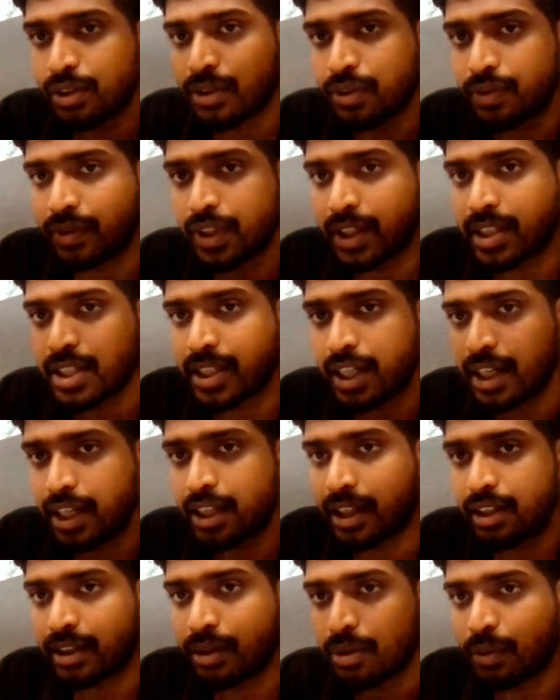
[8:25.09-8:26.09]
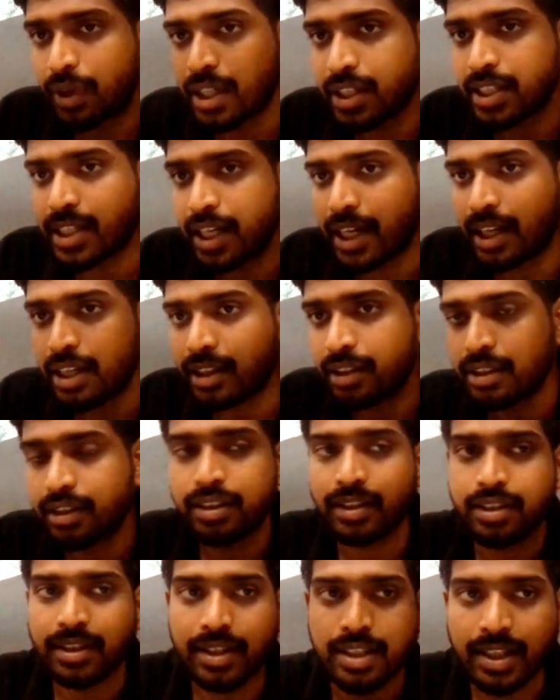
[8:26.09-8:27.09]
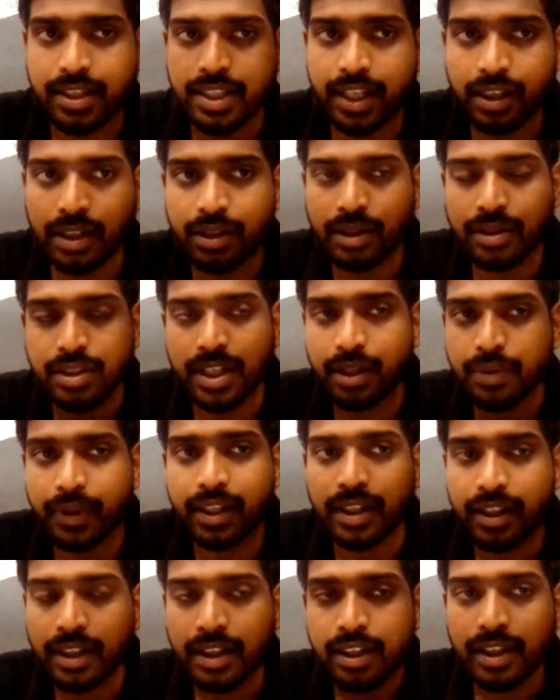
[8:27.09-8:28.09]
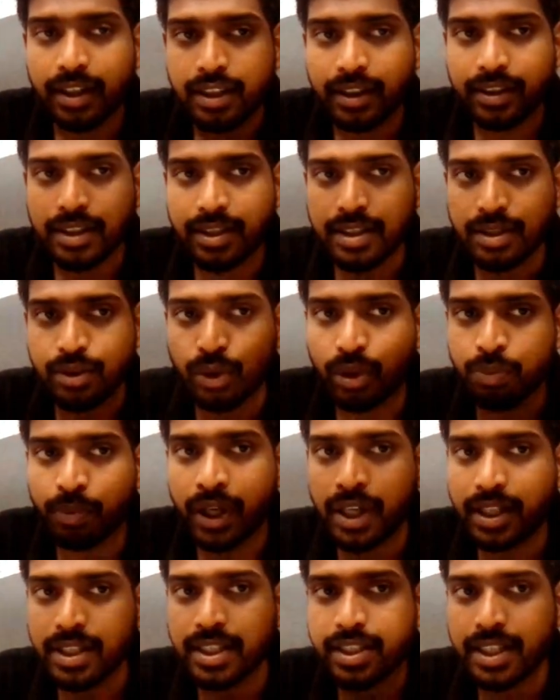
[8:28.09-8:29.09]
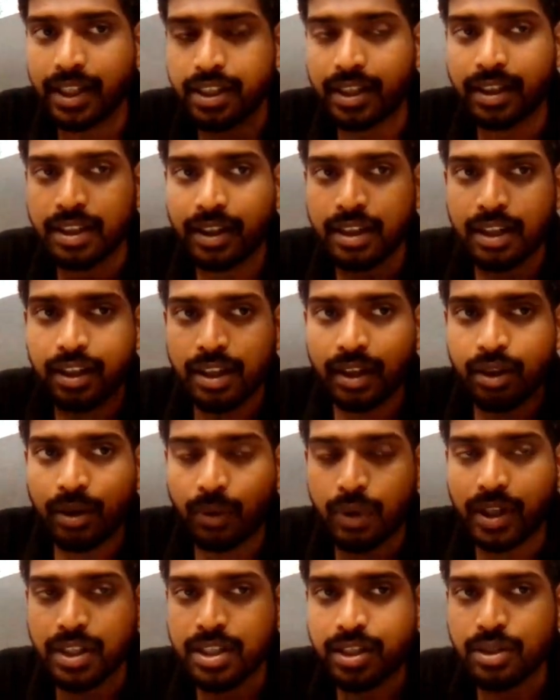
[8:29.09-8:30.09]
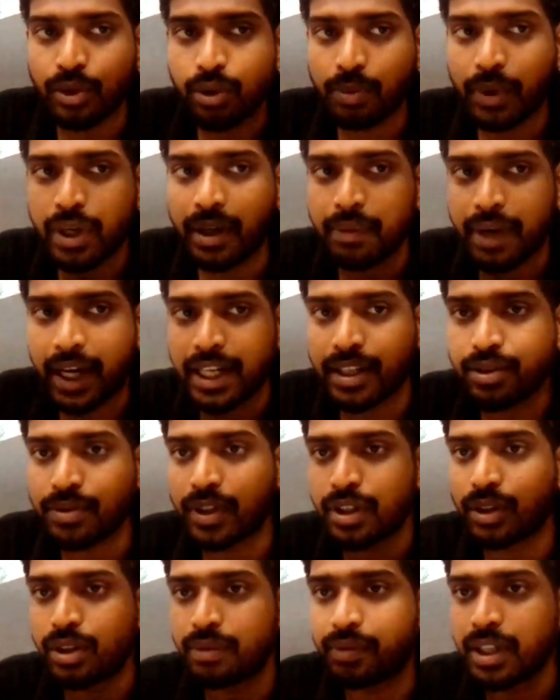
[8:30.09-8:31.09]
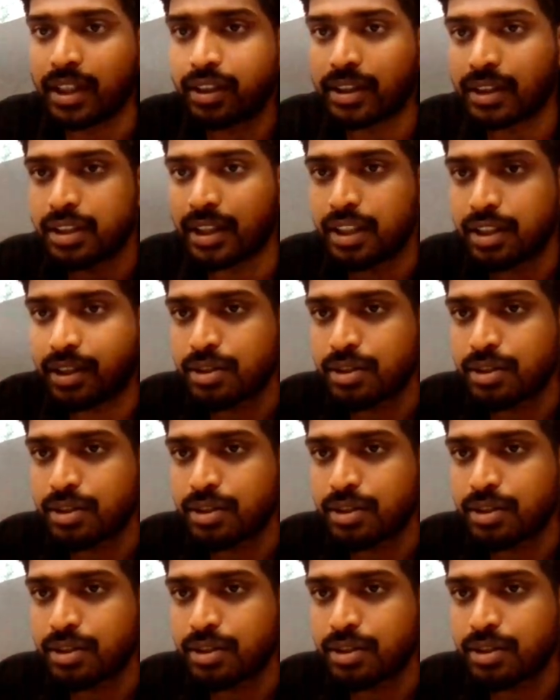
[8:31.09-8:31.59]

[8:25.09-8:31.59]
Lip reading: What is the center? Z1. This known point is a center. What is this known point? Minus 1 comma 3.